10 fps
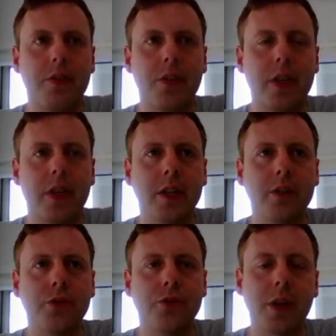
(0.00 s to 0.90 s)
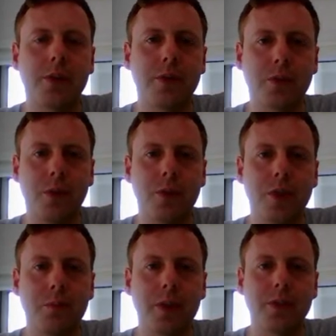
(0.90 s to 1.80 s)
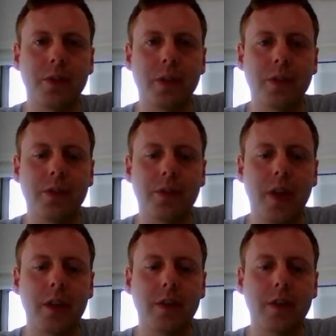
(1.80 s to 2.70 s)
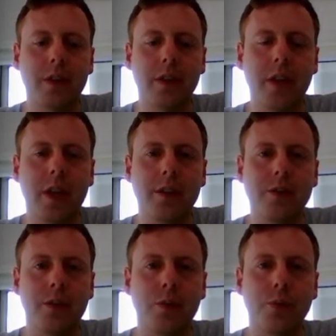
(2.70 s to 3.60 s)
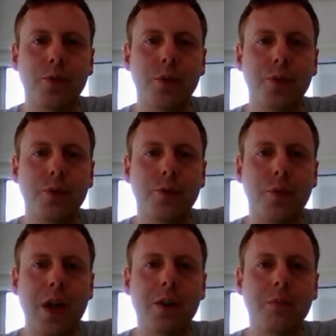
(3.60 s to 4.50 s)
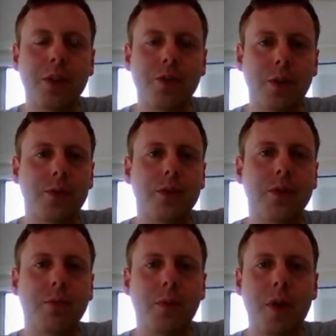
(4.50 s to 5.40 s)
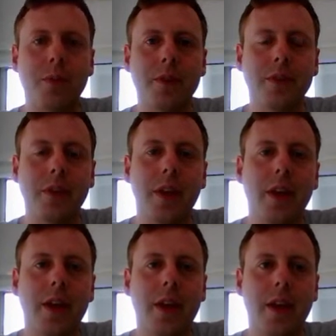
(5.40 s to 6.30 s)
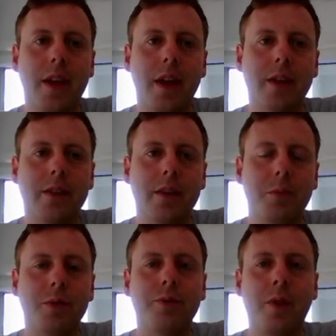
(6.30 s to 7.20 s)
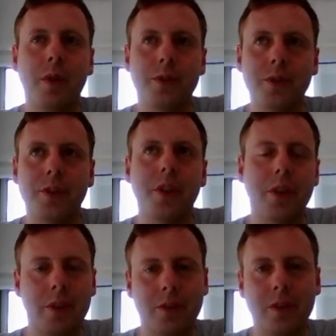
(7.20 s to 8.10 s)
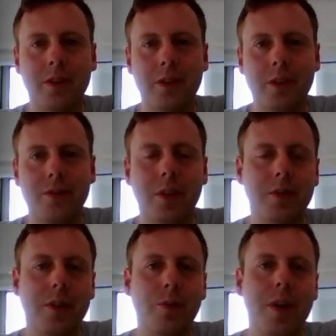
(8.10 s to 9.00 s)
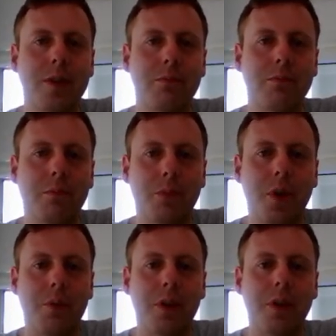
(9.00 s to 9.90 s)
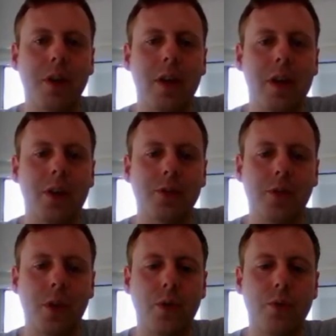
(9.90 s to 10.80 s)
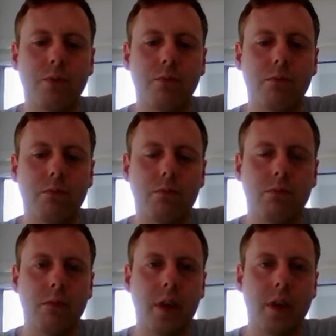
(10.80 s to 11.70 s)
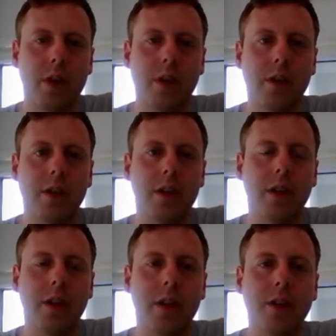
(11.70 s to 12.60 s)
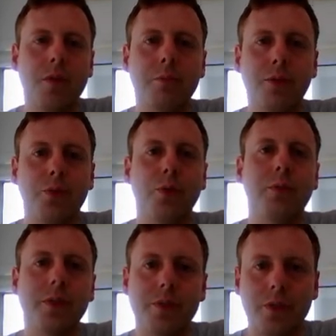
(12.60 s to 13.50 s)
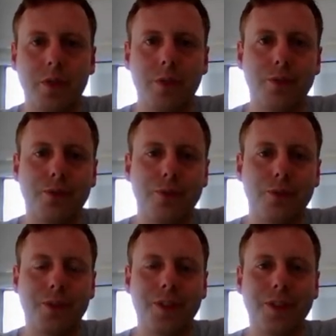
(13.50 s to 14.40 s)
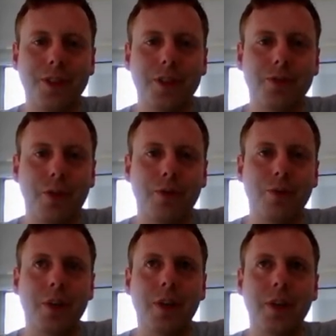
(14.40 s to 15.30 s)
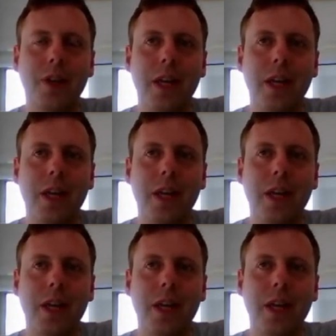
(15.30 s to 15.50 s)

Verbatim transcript: The strength of Concrète Mixer is that it has an awful lot of randomly chosen parameters, and the number of files is another effectively random parameter. So every performance of the software